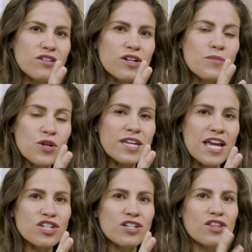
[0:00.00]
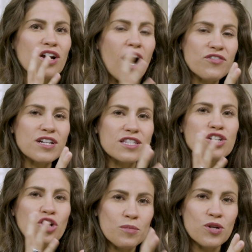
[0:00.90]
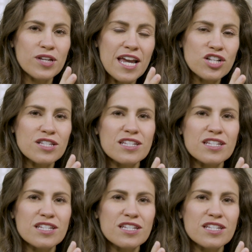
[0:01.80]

communication, the confidence in your communication